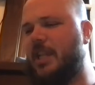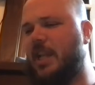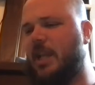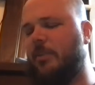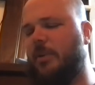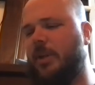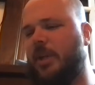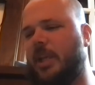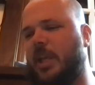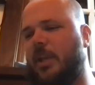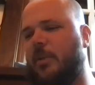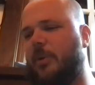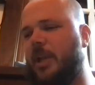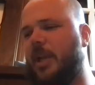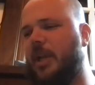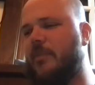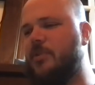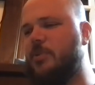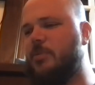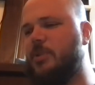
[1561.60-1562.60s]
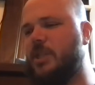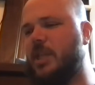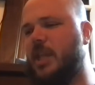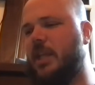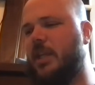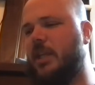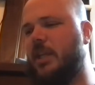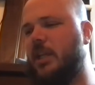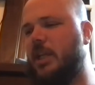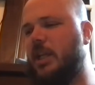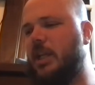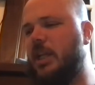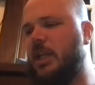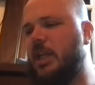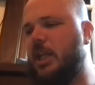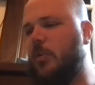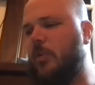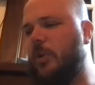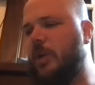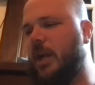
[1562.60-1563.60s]
damn it, can't we have some steak?
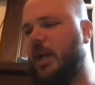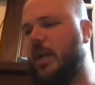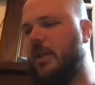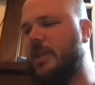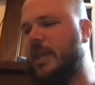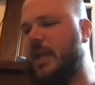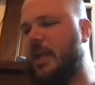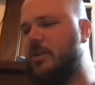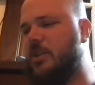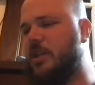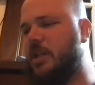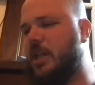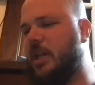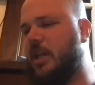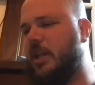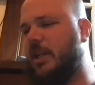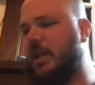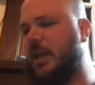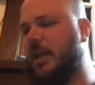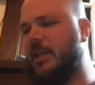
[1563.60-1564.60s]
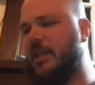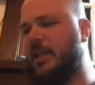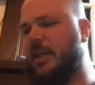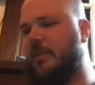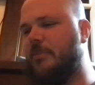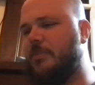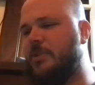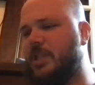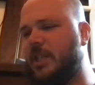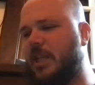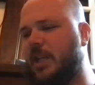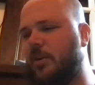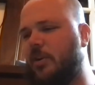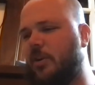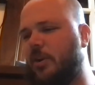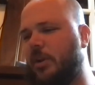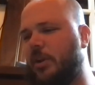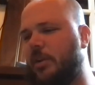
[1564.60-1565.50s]
Here we got a thousand head of goddamn steer and